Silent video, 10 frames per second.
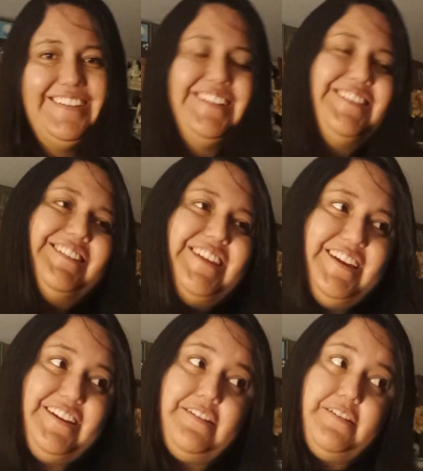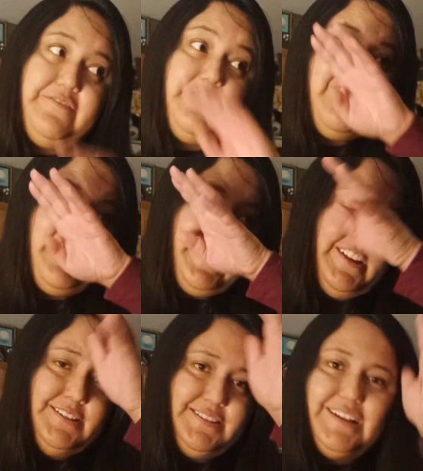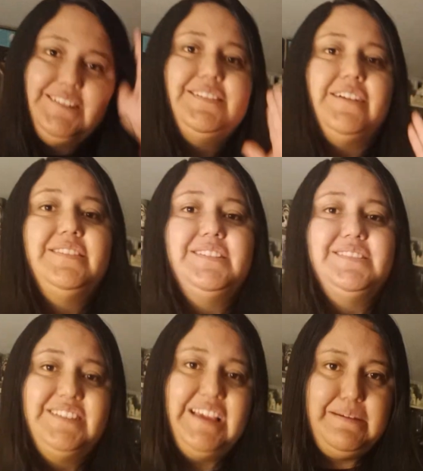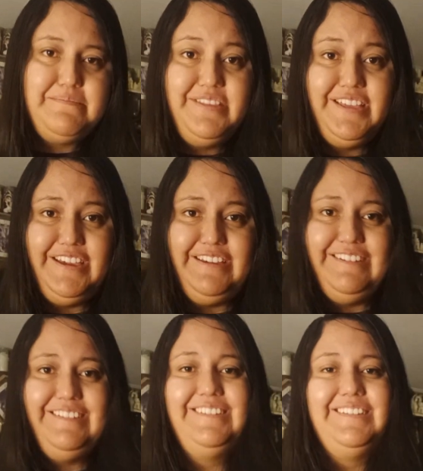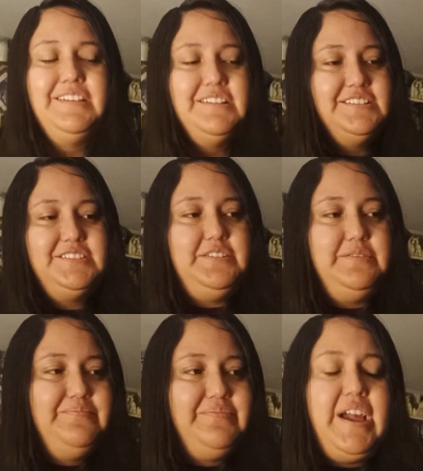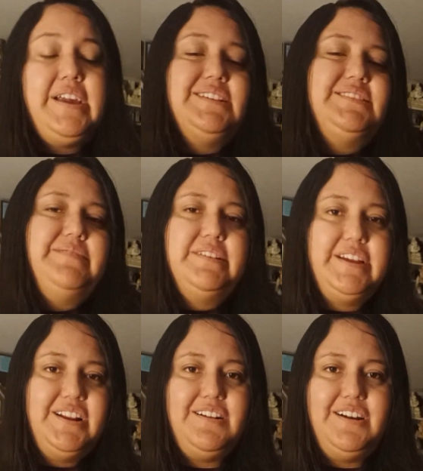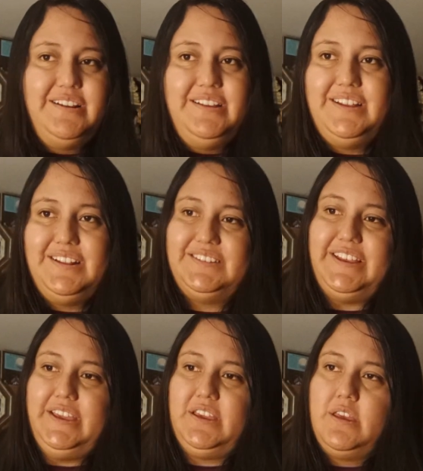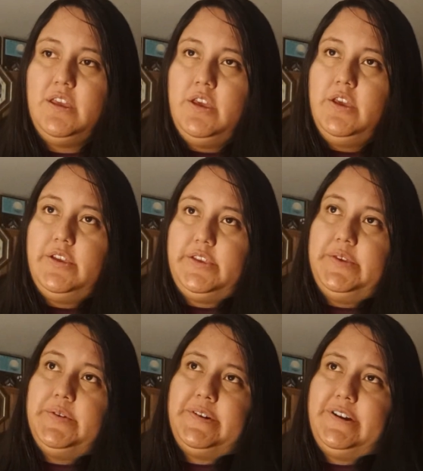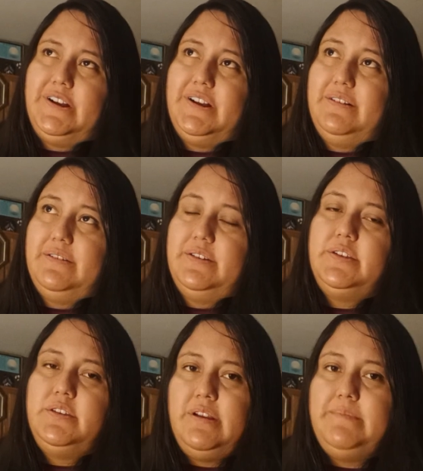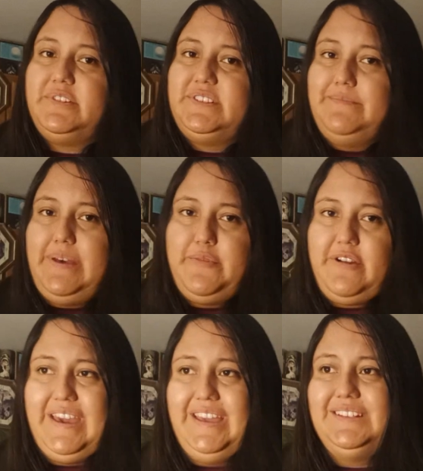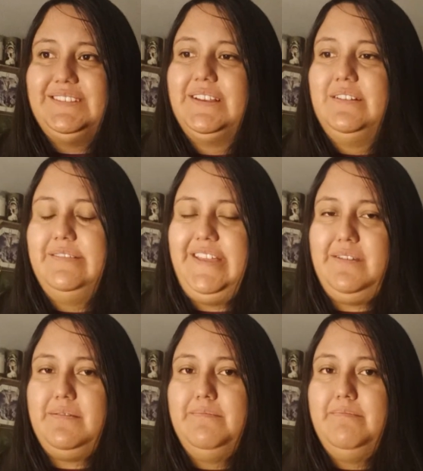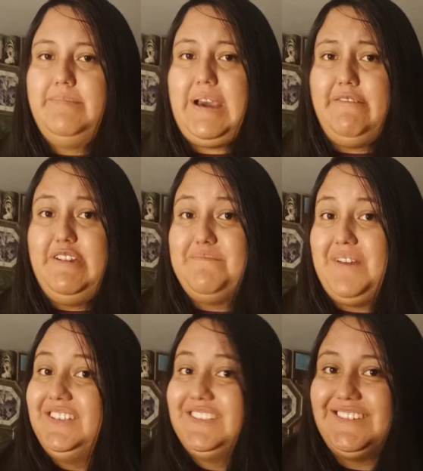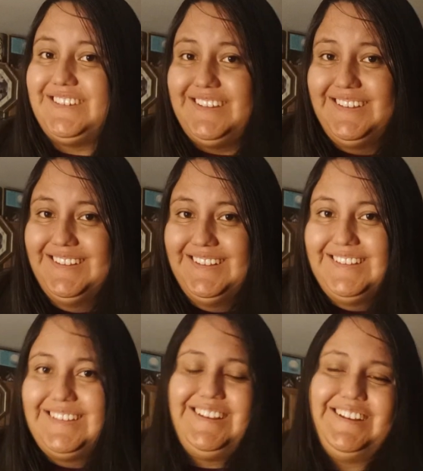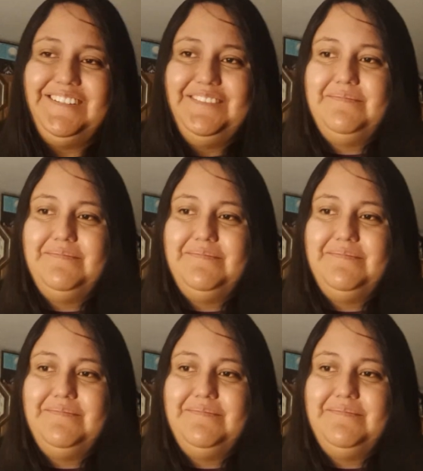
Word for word: They're like, for reals, that's not the same thing. So I get something later on, and it's like, you're you're able to memorize like bowing muscle, you know.